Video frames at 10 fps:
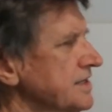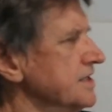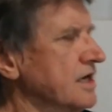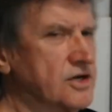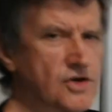
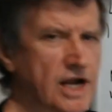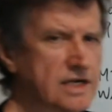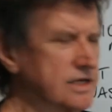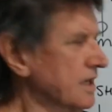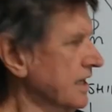
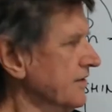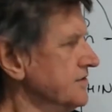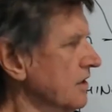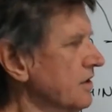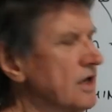contracted length.
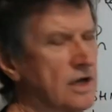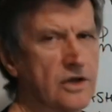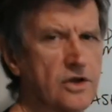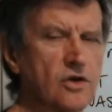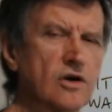So
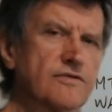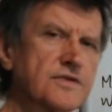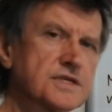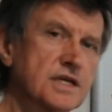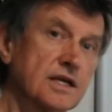you'll often
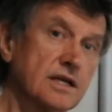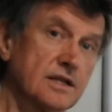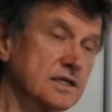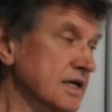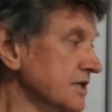see it in the
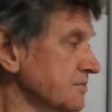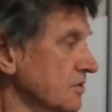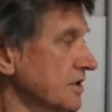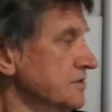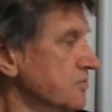
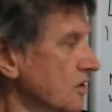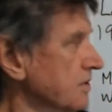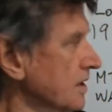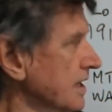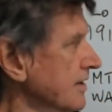textbook as proper
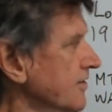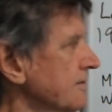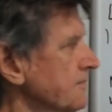length,